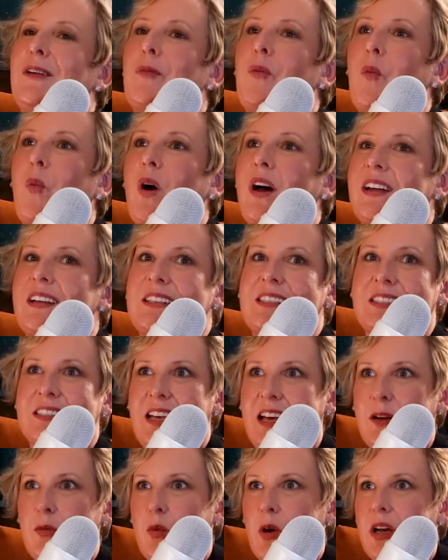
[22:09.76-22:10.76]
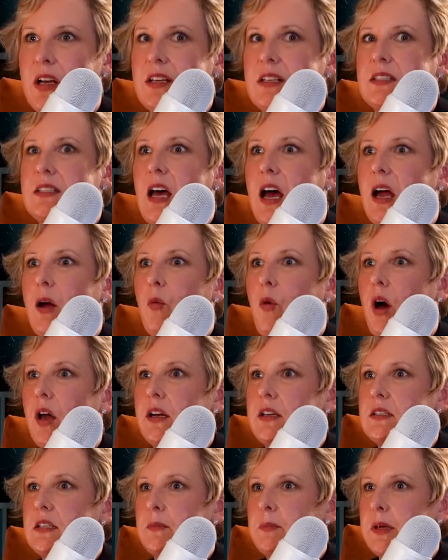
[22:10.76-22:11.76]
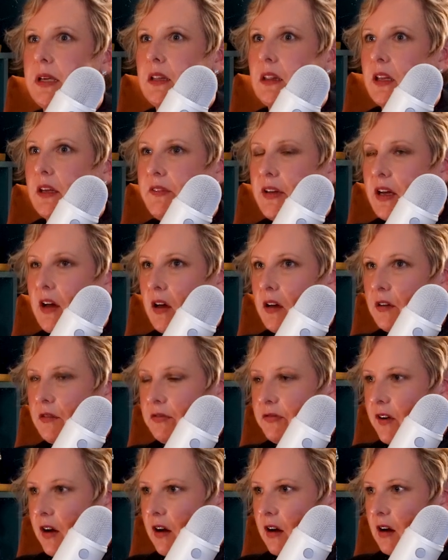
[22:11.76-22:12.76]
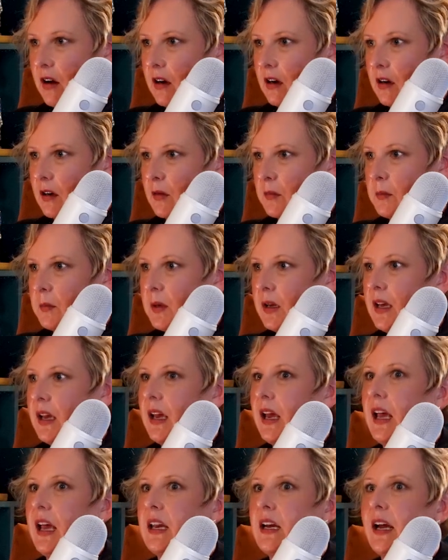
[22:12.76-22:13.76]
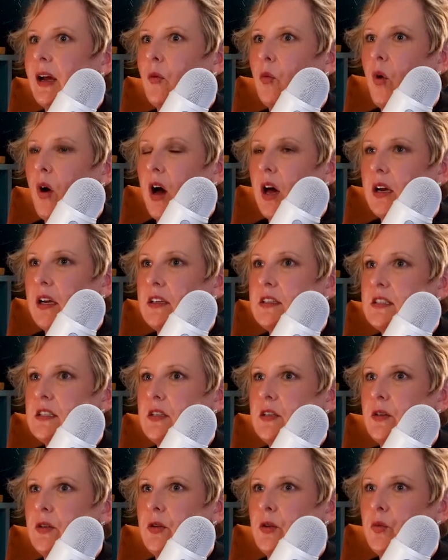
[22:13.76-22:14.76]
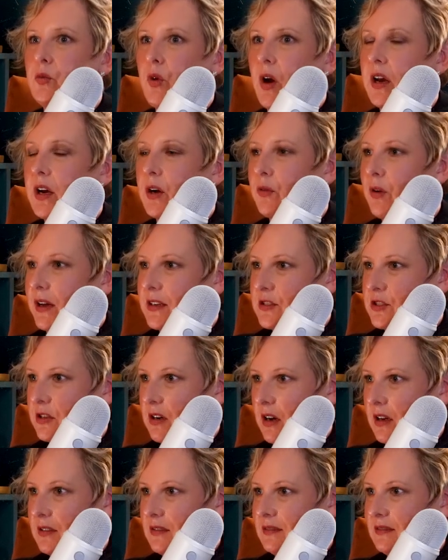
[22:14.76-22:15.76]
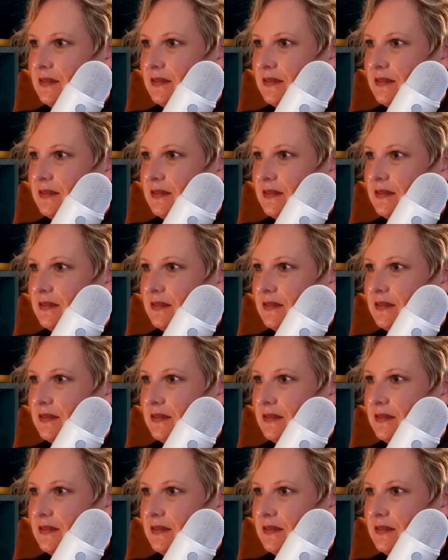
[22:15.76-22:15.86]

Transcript: And what it said was I wanted to be living on a farm and I wanted to run a restaurant.